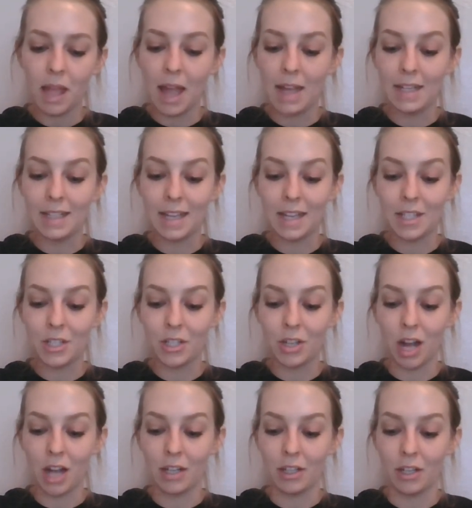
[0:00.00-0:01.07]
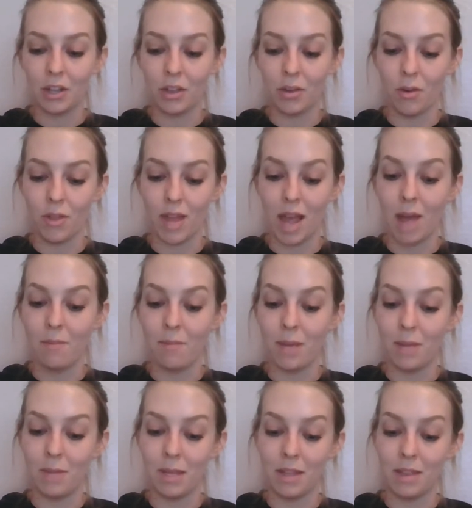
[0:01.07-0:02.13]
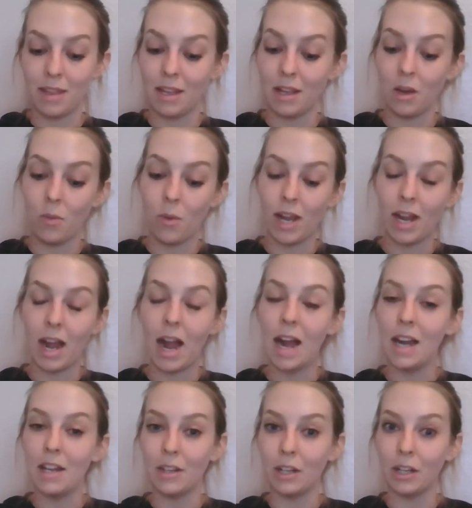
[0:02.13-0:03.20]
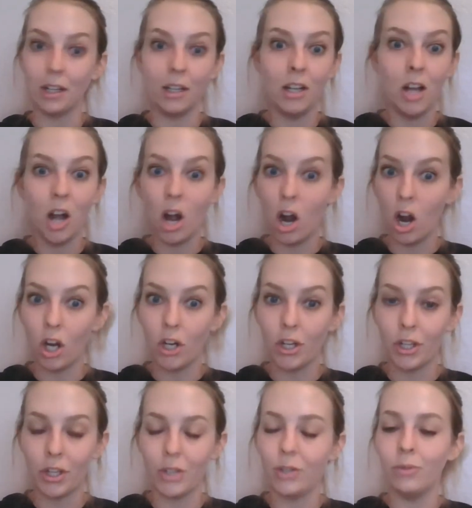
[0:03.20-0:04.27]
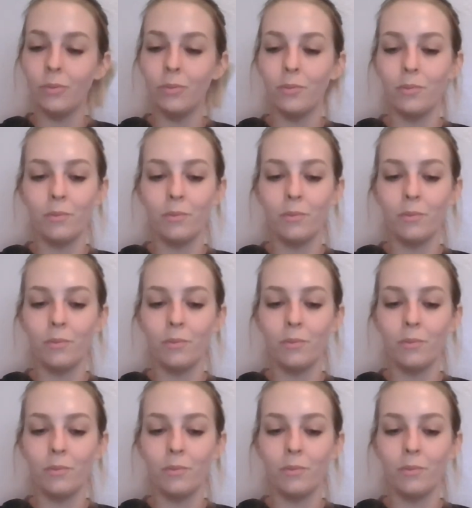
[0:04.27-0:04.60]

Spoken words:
"I guess you're not going to throw that baby thing away either, are you?"